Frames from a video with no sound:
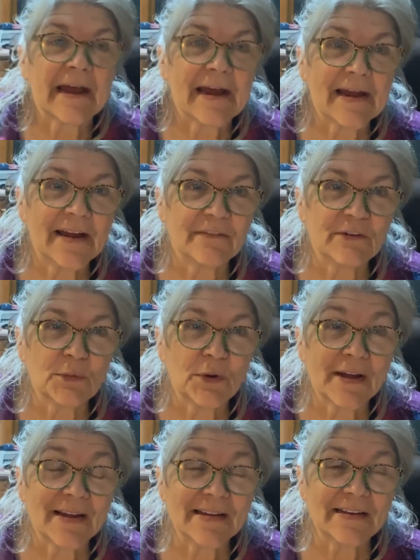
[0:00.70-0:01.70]
Hi
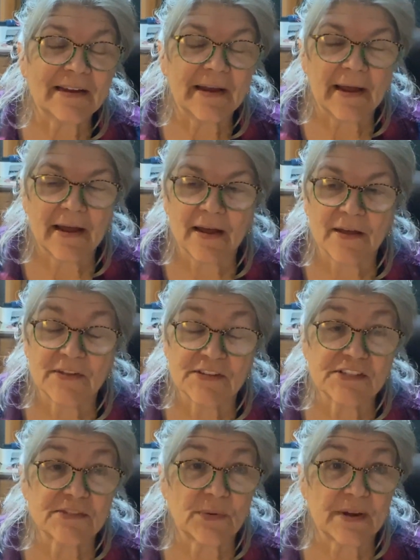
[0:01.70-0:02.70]
everyone,
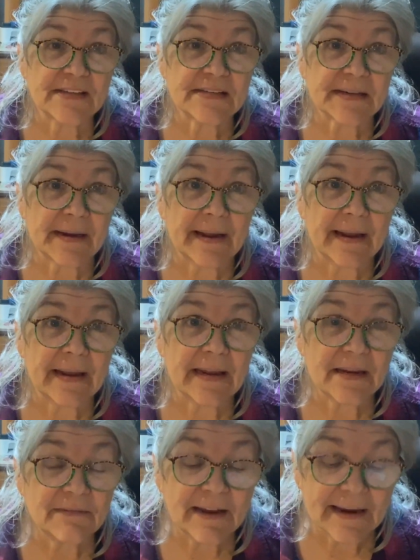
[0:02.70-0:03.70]
this is Wednesday
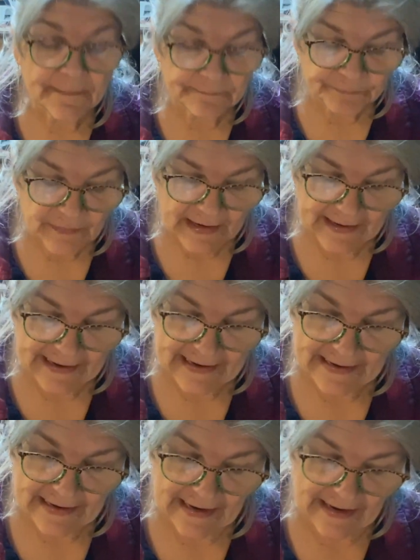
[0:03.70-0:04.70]
evening
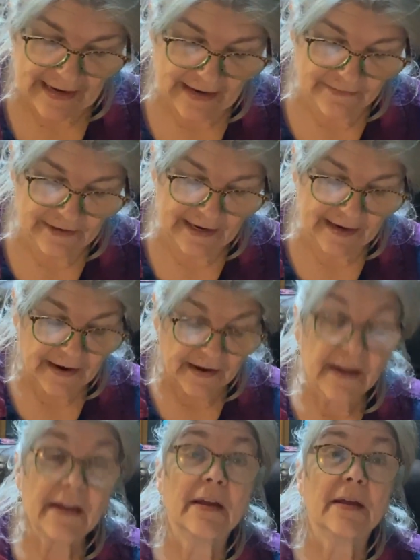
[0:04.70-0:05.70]
and I have a
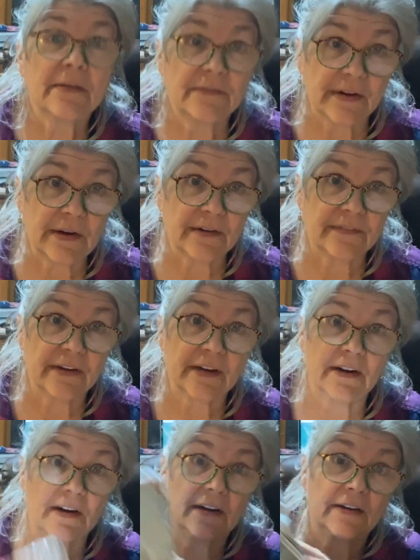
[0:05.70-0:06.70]
very,
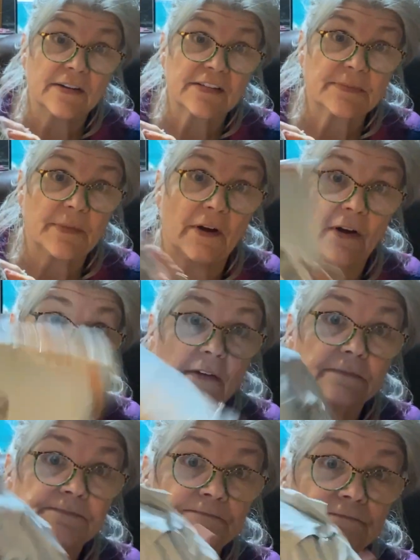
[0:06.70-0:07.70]
very small
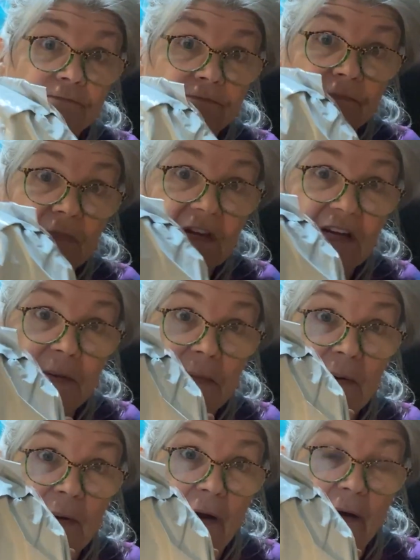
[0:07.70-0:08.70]

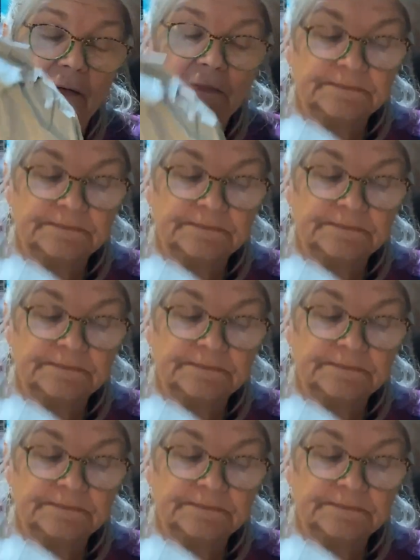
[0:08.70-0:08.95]
TEMU haul.